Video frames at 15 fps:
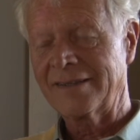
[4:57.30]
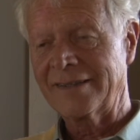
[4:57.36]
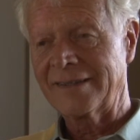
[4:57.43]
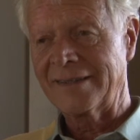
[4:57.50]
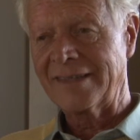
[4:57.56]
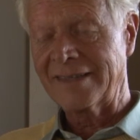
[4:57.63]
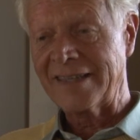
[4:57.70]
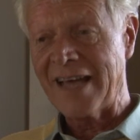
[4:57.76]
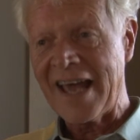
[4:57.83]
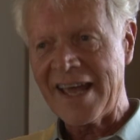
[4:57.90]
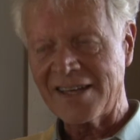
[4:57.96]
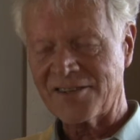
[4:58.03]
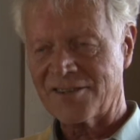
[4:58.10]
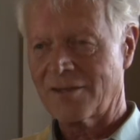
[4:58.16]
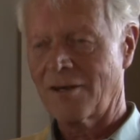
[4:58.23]
the
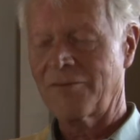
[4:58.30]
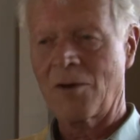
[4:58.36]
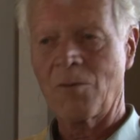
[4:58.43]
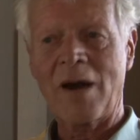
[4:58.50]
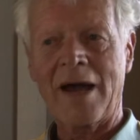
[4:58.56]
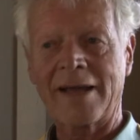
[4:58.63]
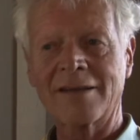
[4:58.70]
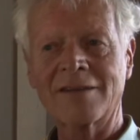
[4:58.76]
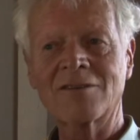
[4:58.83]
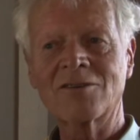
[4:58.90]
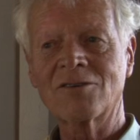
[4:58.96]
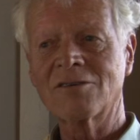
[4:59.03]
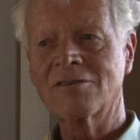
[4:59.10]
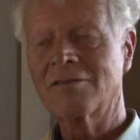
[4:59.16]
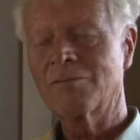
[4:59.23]
taste of your wine
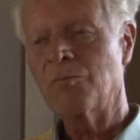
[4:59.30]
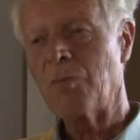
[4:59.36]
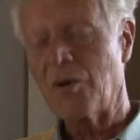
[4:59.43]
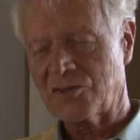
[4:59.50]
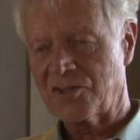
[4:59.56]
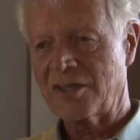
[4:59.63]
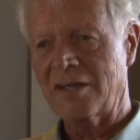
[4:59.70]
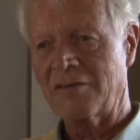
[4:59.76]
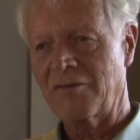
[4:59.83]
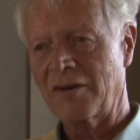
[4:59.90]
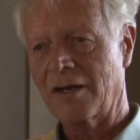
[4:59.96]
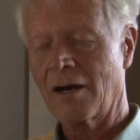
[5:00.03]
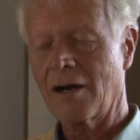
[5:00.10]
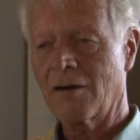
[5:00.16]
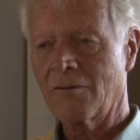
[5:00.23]

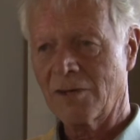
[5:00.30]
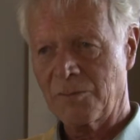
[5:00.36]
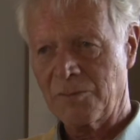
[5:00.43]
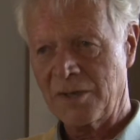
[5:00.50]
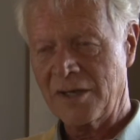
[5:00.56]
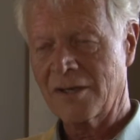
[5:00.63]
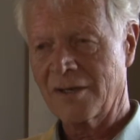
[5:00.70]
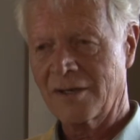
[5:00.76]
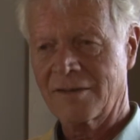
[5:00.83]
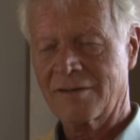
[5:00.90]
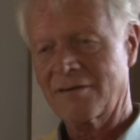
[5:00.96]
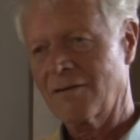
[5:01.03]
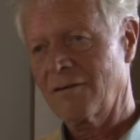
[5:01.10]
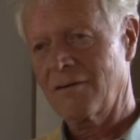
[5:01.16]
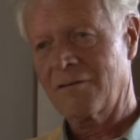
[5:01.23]
positively over a period
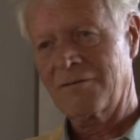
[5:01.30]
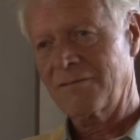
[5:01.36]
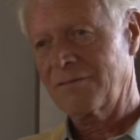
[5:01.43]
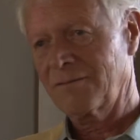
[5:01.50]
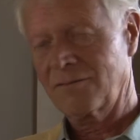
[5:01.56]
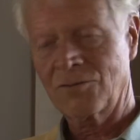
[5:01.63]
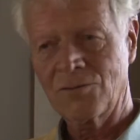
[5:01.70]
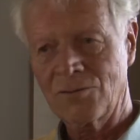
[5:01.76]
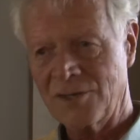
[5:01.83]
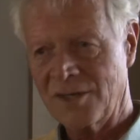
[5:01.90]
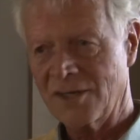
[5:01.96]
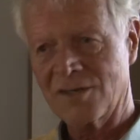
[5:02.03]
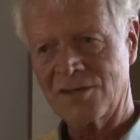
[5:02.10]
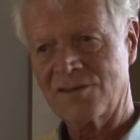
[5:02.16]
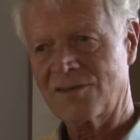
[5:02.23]
of 2
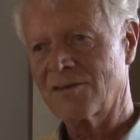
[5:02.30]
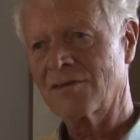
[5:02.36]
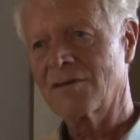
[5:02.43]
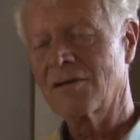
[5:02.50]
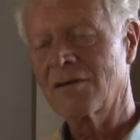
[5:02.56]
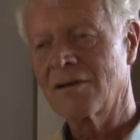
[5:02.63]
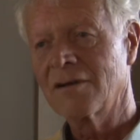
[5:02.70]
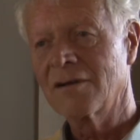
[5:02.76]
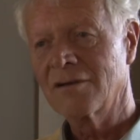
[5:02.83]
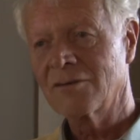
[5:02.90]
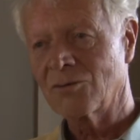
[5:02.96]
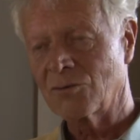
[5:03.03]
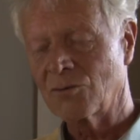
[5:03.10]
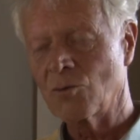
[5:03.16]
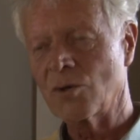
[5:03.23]
years
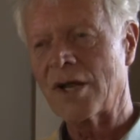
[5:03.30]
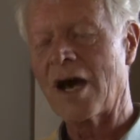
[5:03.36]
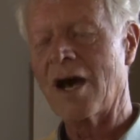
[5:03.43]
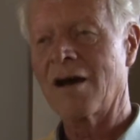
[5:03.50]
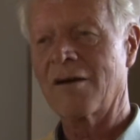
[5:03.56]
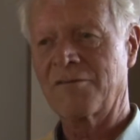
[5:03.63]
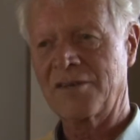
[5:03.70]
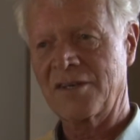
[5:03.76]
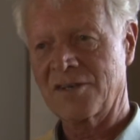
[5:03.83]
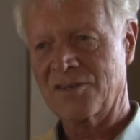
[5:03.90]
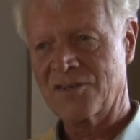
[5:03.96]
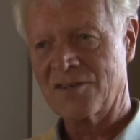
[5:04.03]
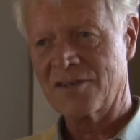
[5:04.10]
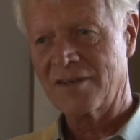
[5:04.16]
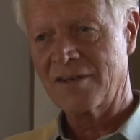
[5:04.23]
to 2.5 years.